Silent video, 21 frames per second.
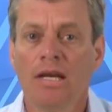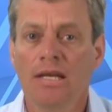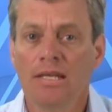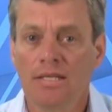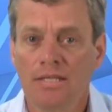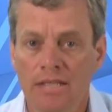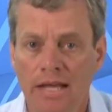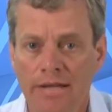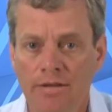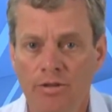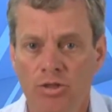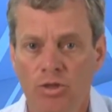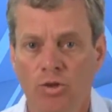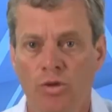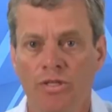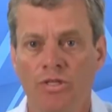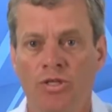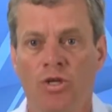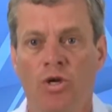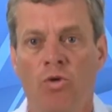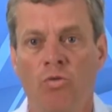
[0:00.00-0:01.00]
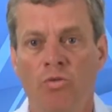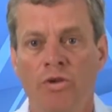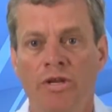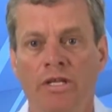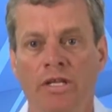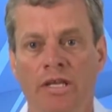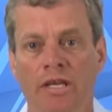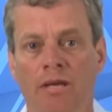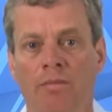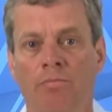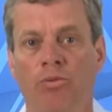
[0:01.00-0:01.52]
Sinusoids are a
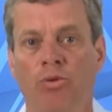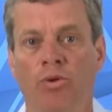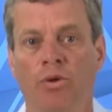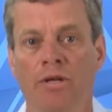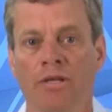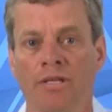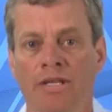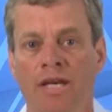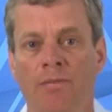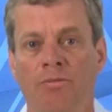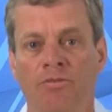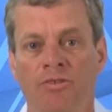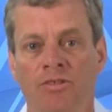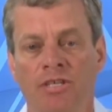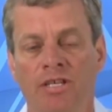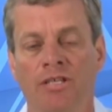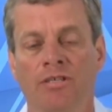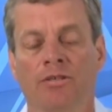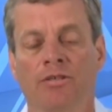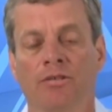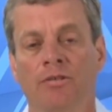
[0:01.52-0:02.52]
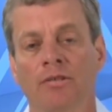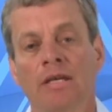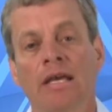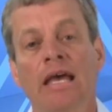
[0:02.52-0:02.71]
really important type of signal.